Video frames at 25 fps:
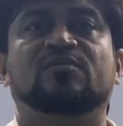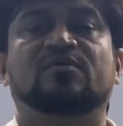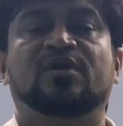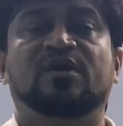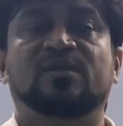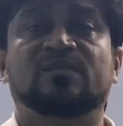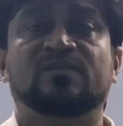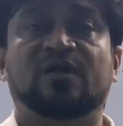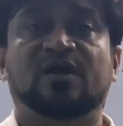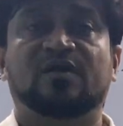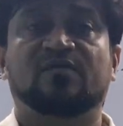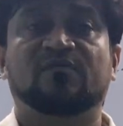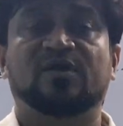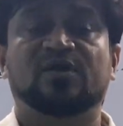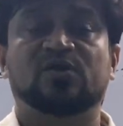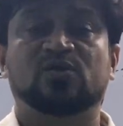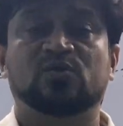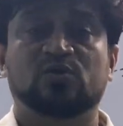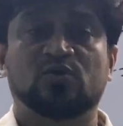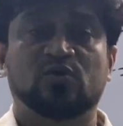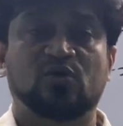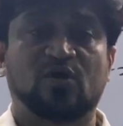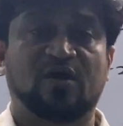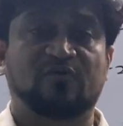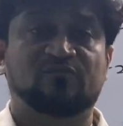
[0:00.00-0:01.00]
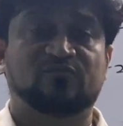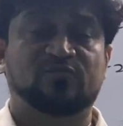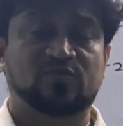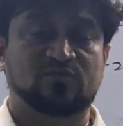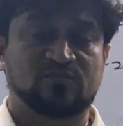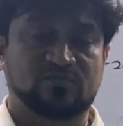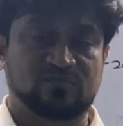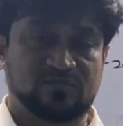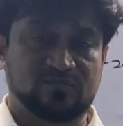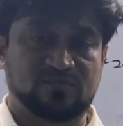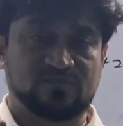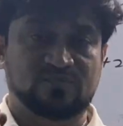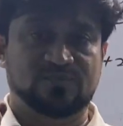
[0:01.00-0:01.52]
in that way too. You have
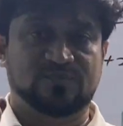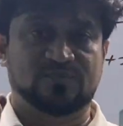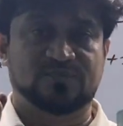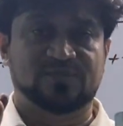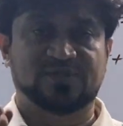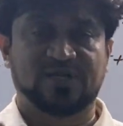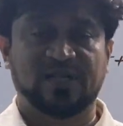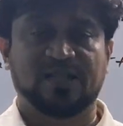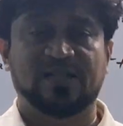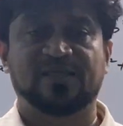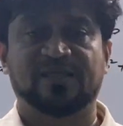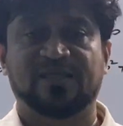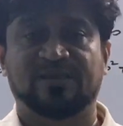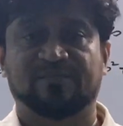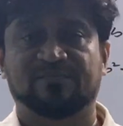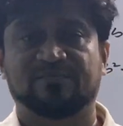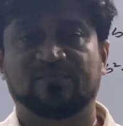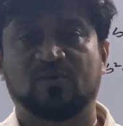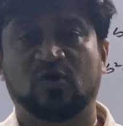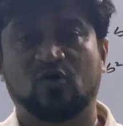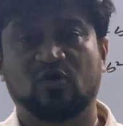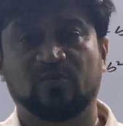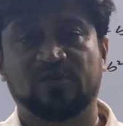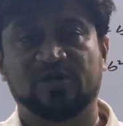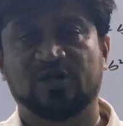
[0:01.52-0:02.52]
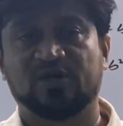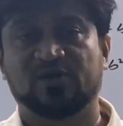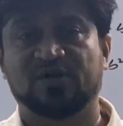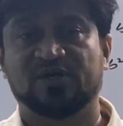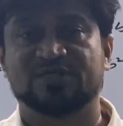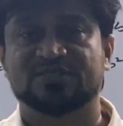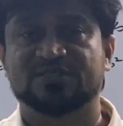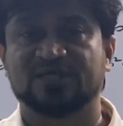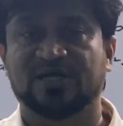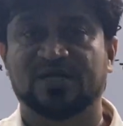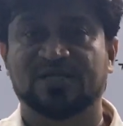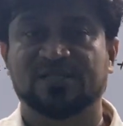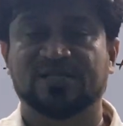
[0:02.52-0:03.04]
to tell them how many
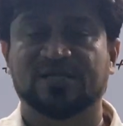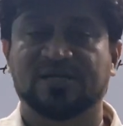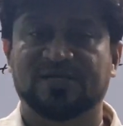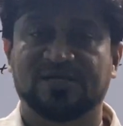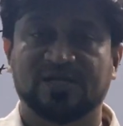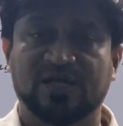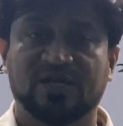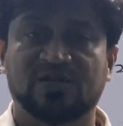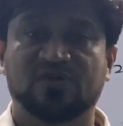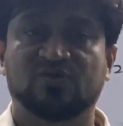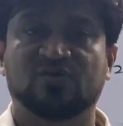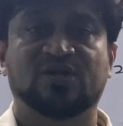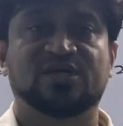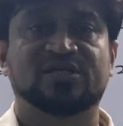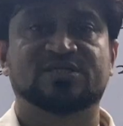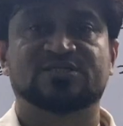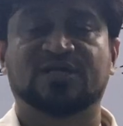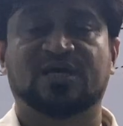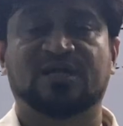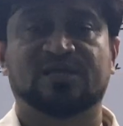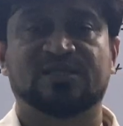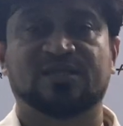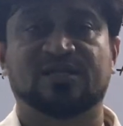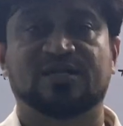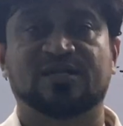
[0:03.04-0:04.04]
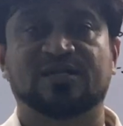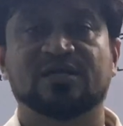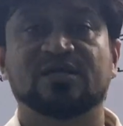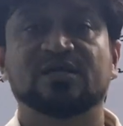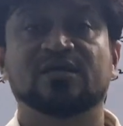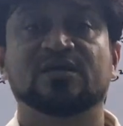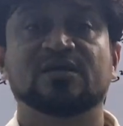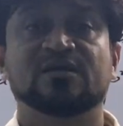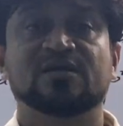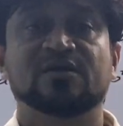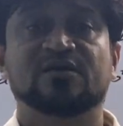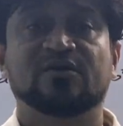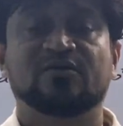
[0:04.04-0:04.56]
units are there. 10 units are there.
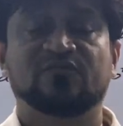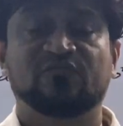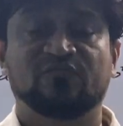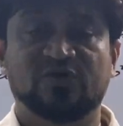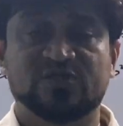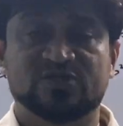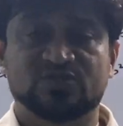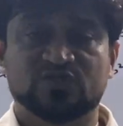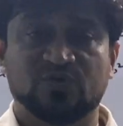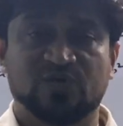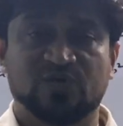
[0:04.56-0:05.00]
Which